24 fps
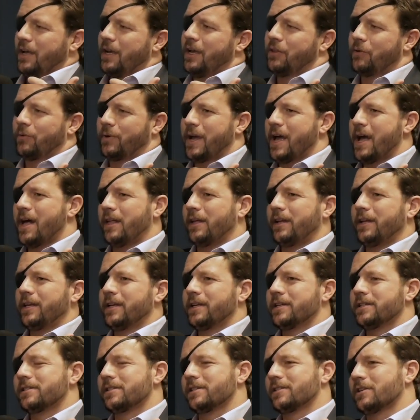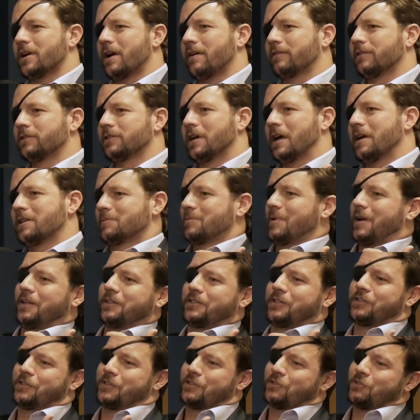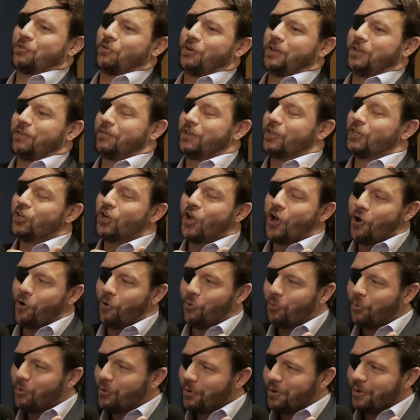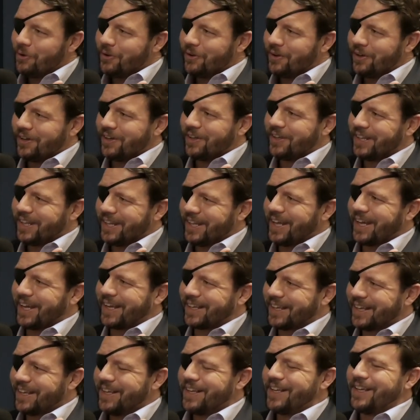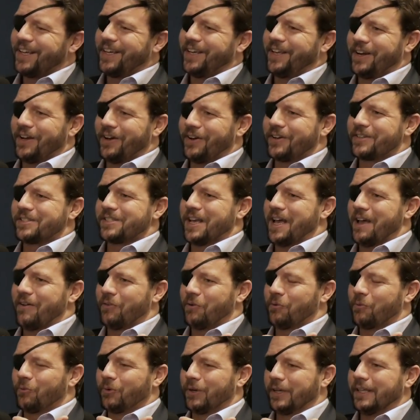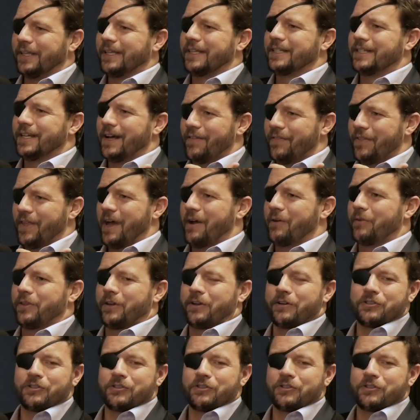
And the reality is oftentimes politicians don't even know, because they haven't really done that.